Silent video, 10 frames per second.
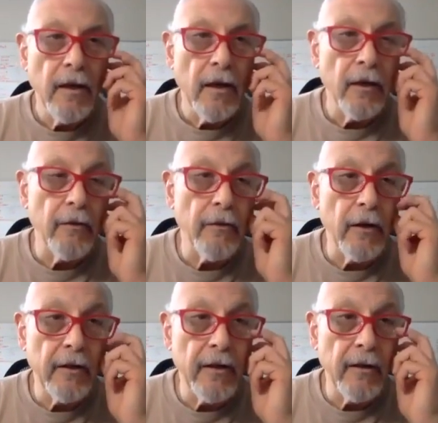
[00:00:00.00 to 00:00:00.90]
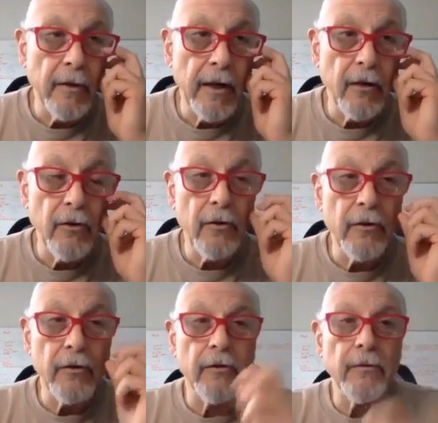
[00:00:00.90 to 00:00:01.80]
I'm going to volunteer Mike Cook
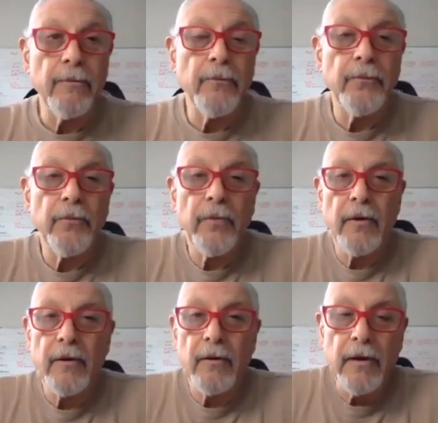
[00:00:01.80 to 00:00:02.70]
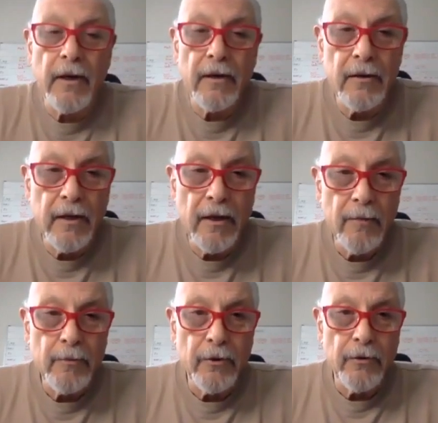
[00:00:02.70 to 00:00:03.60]
to actually
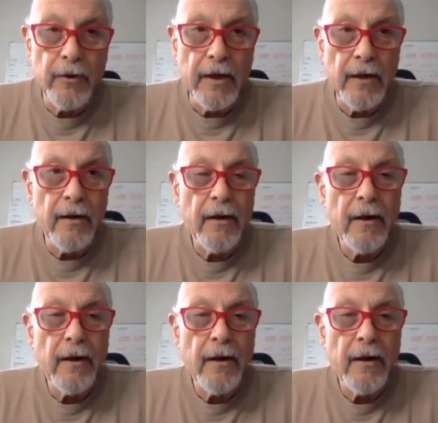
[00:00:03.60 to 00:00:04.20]
help to do that.